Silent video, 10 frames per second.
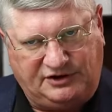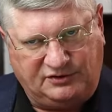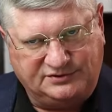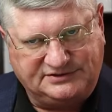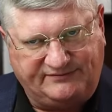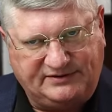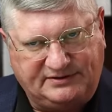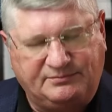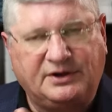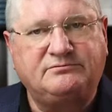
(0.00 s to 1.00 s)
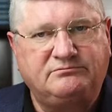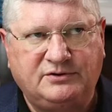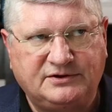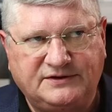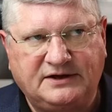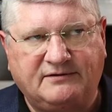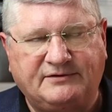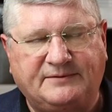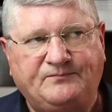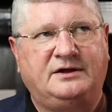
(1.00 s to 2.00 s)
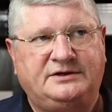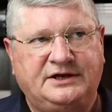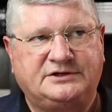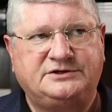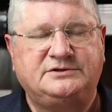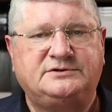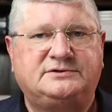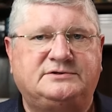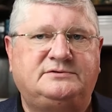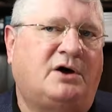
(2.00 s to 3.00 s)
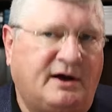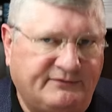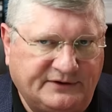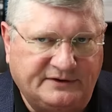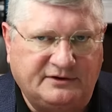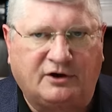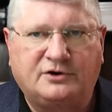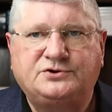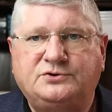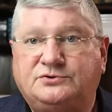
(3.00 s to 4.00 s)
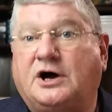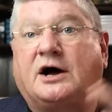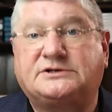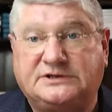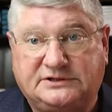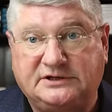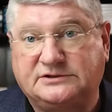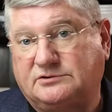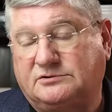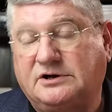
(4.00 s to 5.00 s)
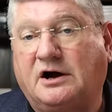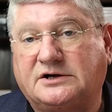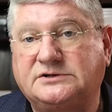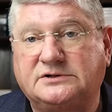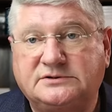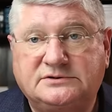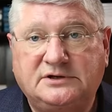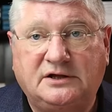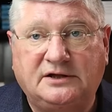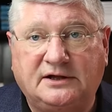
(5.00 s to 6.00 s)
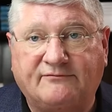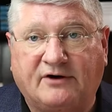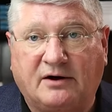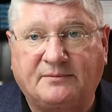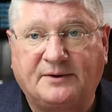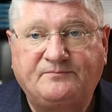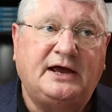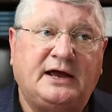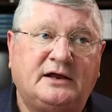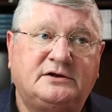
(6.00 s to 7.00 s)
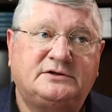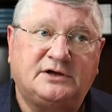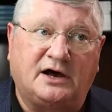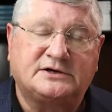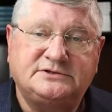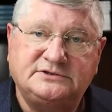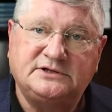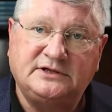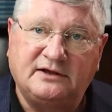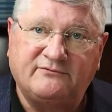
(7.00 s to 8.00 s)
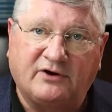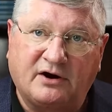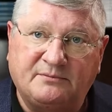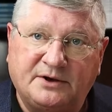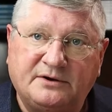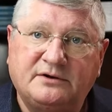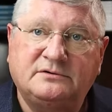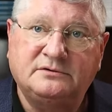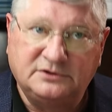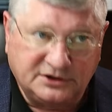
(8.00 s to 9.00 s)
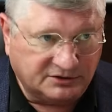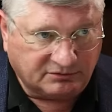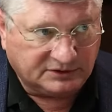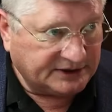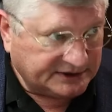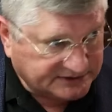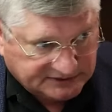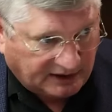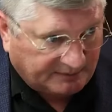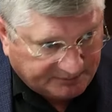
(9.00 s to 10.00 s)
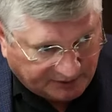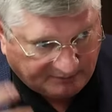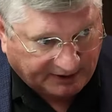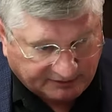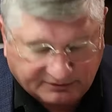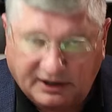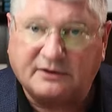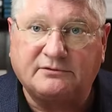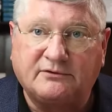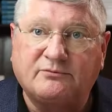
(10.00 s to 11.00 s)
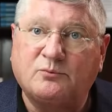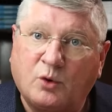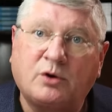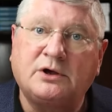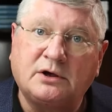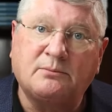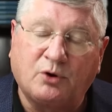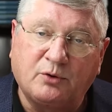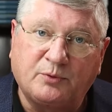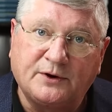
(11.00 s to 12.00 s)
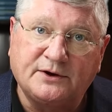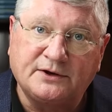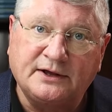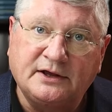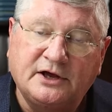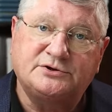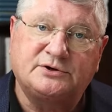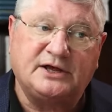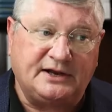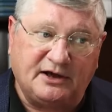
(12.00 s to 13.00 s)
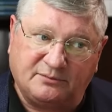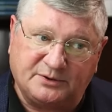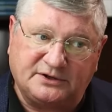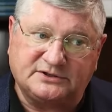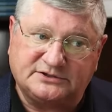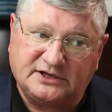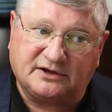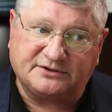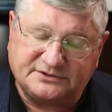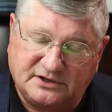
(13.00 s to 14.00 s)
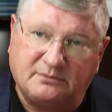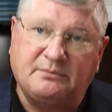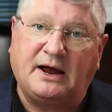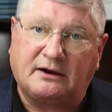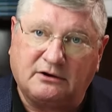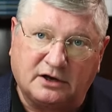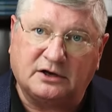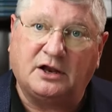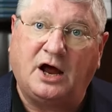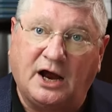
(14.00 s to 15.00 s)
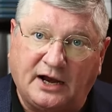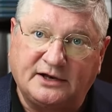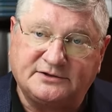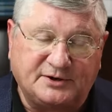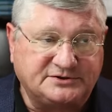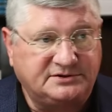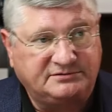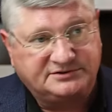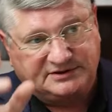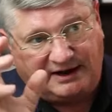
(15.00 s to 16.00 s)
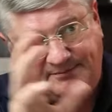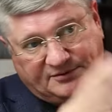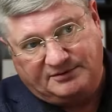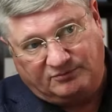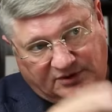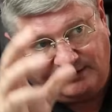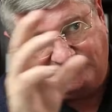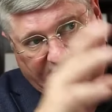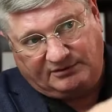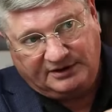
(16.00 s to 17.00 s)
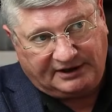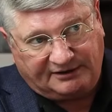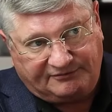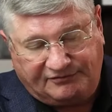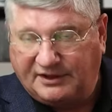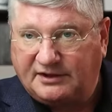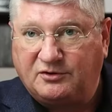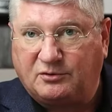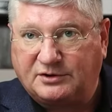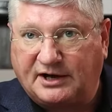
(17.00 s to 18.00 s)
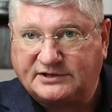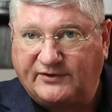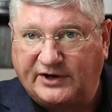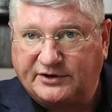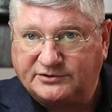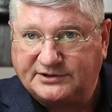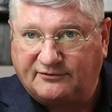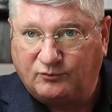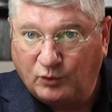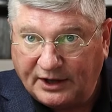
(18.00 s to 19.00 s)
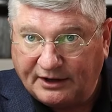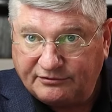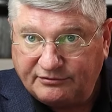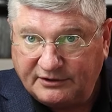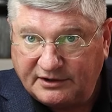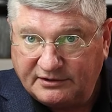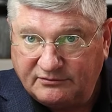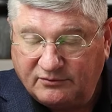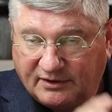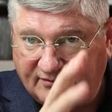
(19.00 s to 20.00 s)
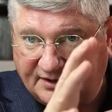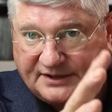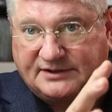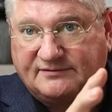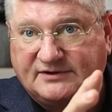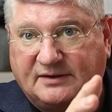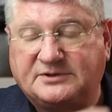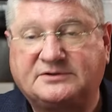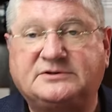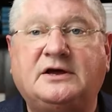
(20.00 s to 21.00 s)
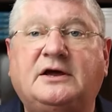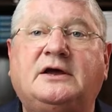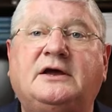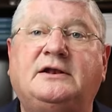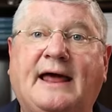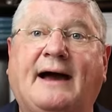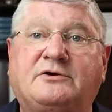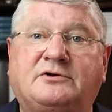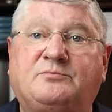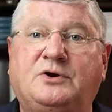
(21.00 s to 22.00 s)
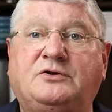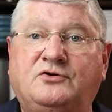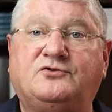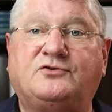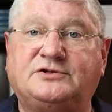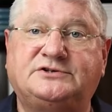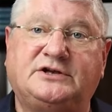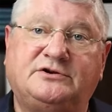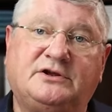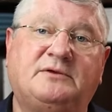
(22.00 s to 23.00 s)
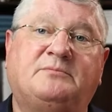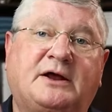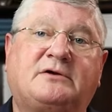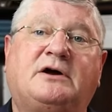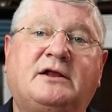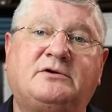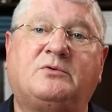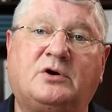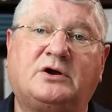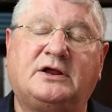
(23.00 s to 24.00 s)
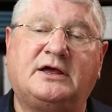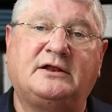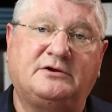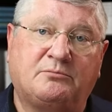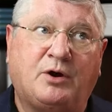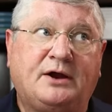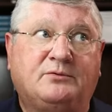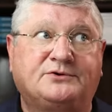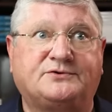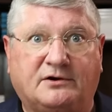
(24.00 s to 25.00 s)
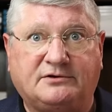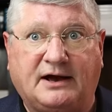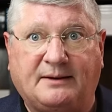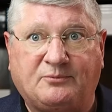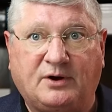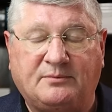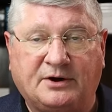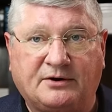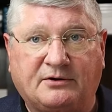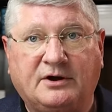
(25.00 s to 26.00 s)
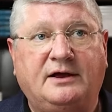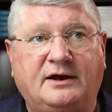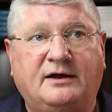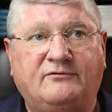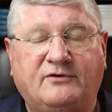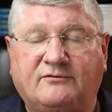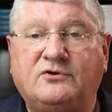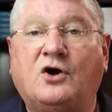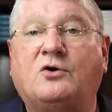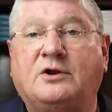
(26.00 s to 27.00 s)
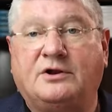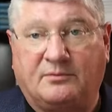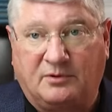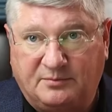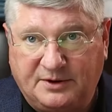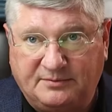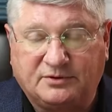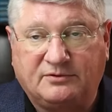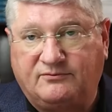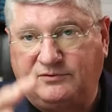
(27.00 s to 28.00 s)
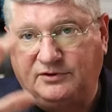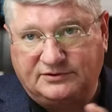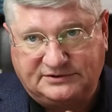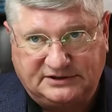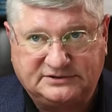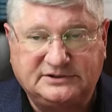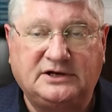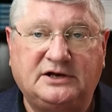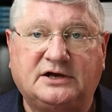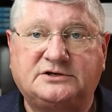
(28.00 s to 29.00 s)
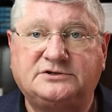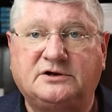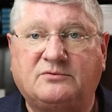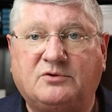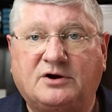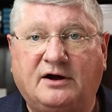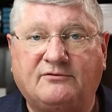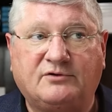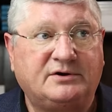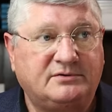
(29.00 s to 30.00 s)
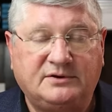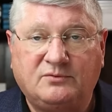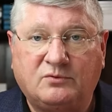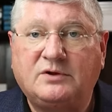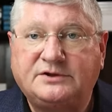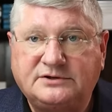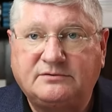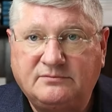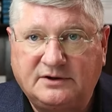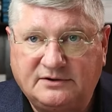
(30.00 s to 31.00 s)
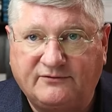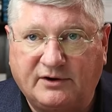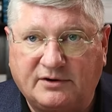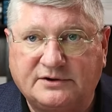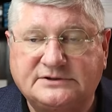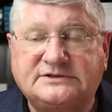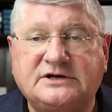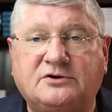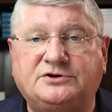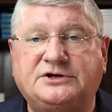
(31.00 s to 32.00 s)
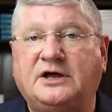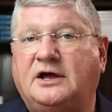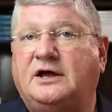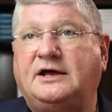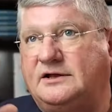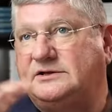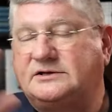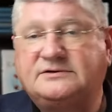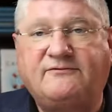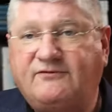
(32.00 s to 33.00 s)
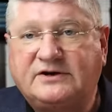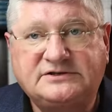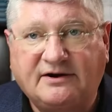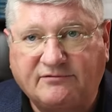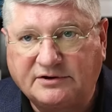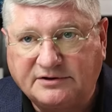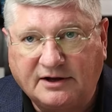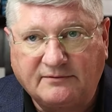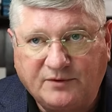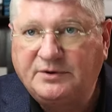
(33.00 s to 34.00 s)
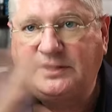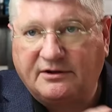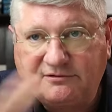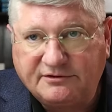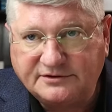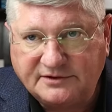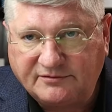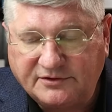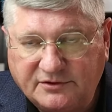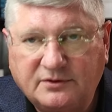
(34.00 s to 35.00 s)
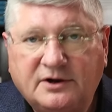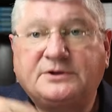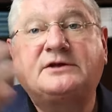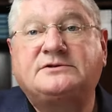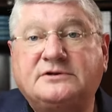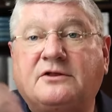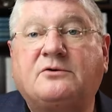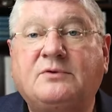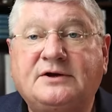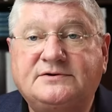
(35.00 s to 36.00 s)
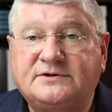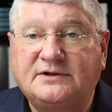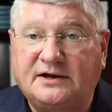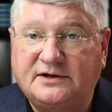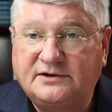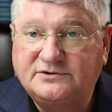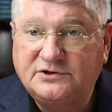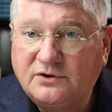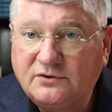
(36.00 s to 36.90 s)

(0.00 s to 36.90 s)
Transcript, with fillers: use of it, but you can think of it addictions often are to toxicants or toxins in the environment. And toxins in the environment literally stop your mitochondria from working appropriately. So, again, helping the cells come back online, especially you stop the whatever uh, thing you were toxifying yourself with, the whatever addictive substance, now you're putting nutrients in, you get mitochondria working again, your brain will start to operate better. And I've, uh, known a number of people who use this in addiction and recovery, and it's a it's a very good synergy. It doesn't fix everything. There are many other things you have to do, but that's another reason that it is